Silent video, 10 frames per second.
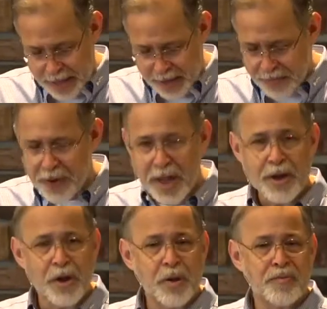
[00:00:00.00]
If you're not
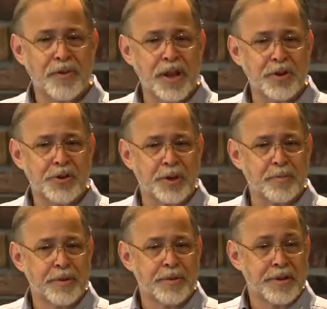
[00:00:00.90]
in a home fellowship,
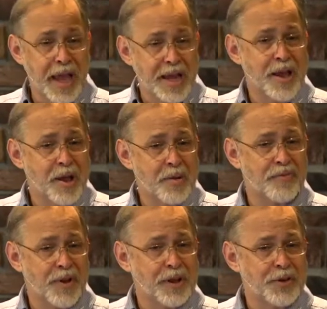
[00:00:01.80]
get in a home
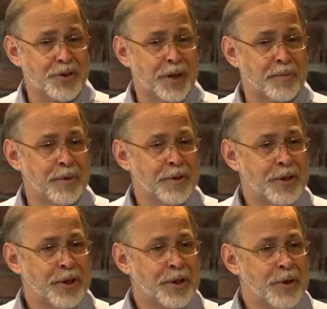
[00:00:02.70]
fellowship
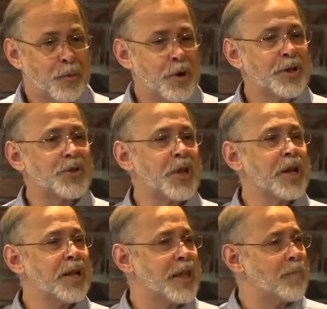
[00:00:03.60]
where you can
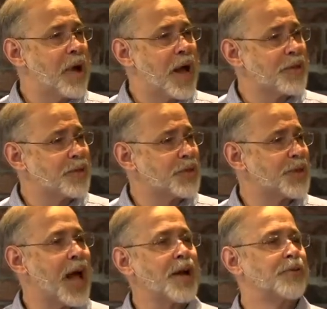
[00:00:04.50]
study the apostles'
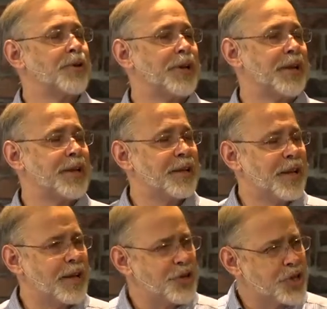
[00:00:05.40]
doctrine and,
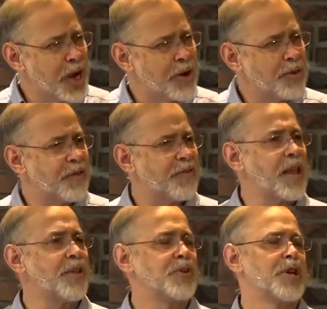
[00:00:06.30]
and share in the
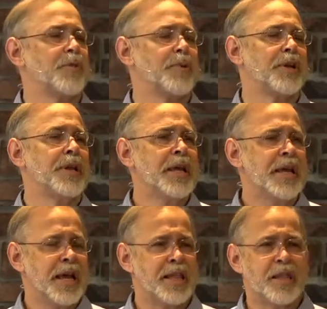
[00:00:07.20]
fellowship and,
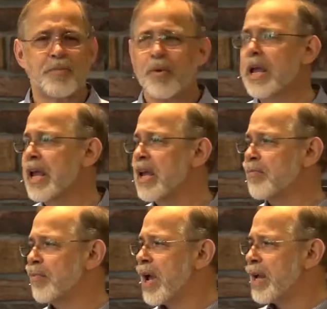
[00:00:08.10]
and the breaking
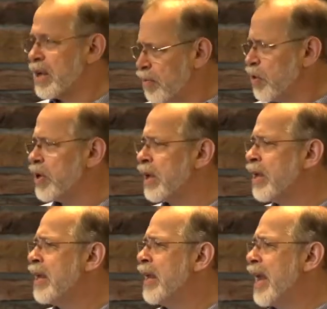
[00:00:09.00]
of bread, communion,
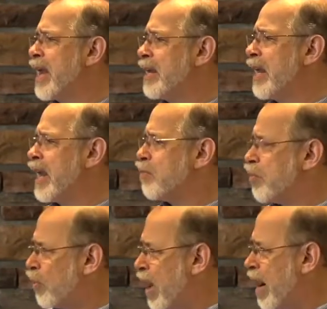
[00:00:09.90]
and, and
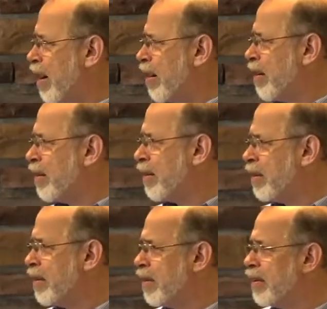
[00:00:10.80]
prayer
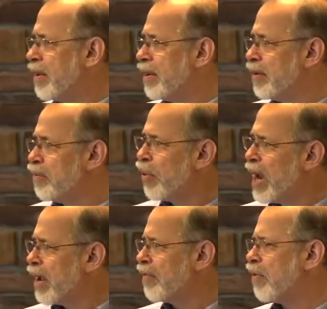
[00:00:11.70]

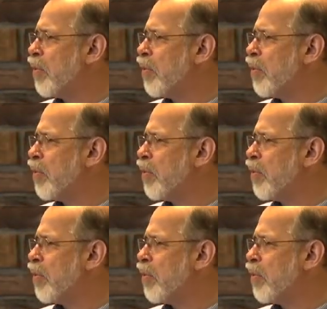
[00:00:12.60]
Pray for